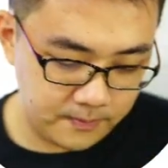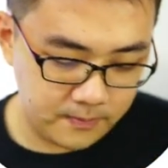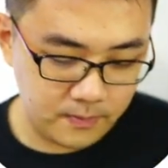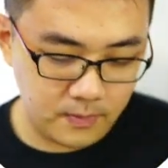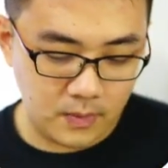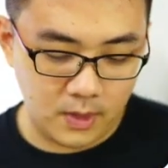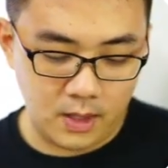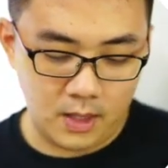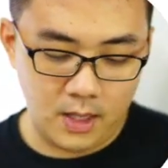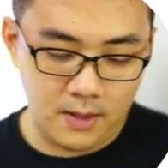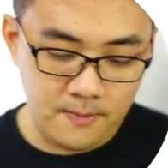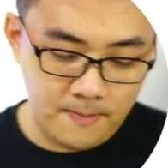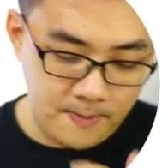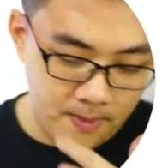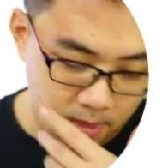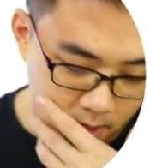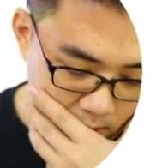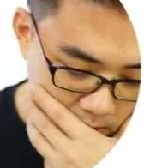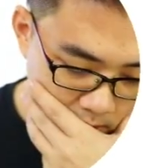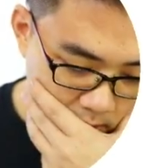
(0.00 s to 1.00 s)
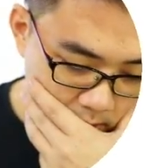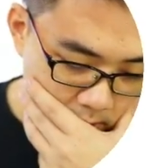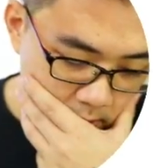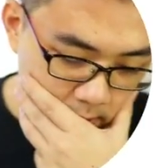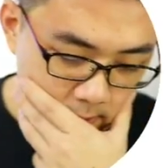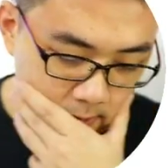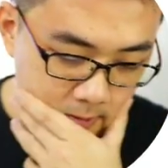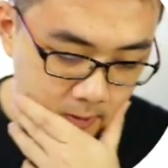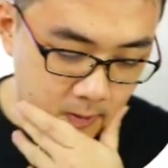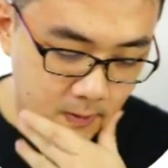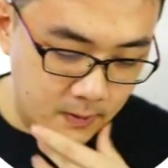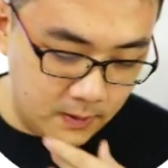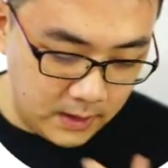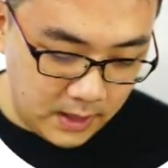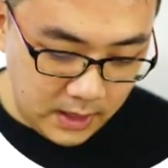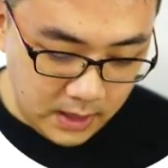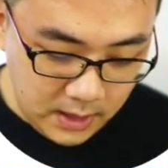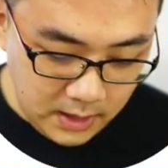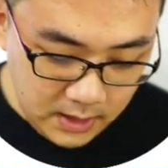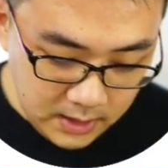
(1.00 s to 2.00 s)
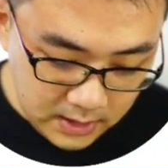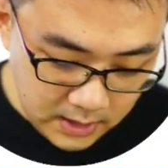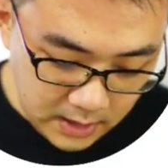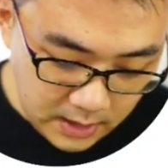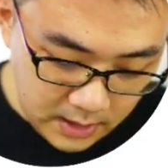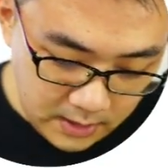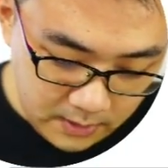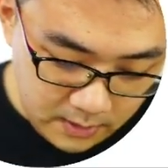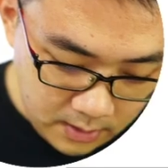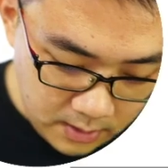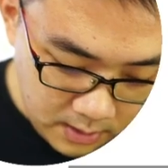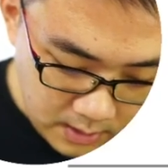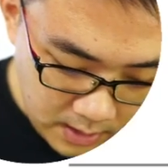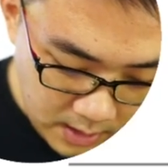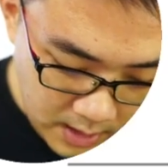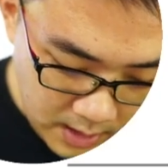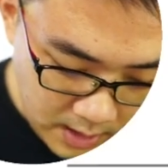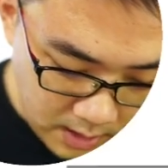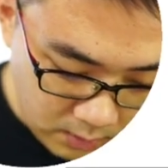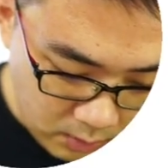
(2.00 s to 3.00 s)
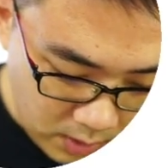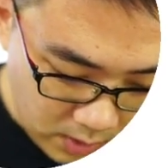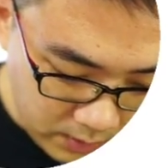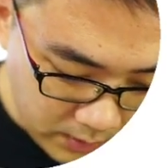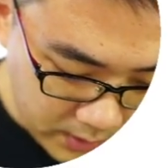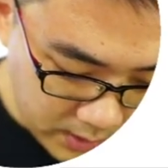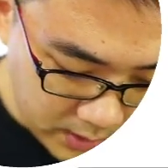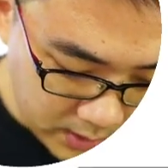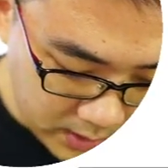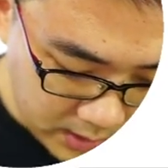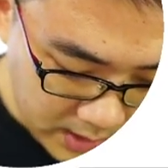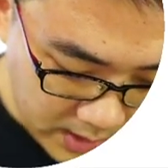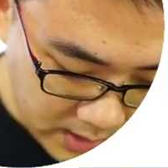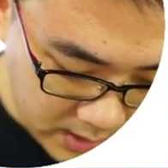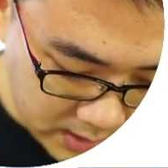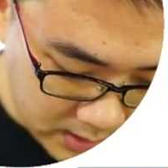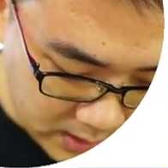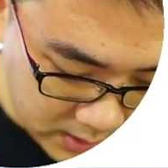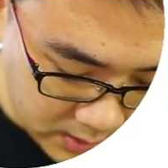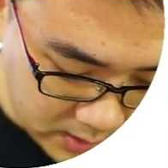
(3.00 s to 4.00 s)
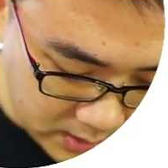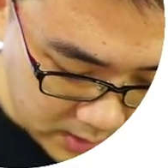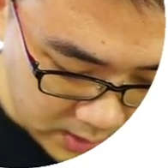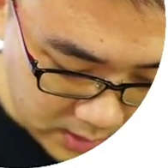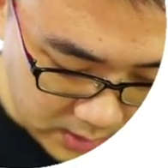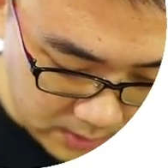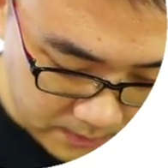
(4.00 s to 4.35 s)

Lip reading: Okay, so key this in, and what we're gonna get is actually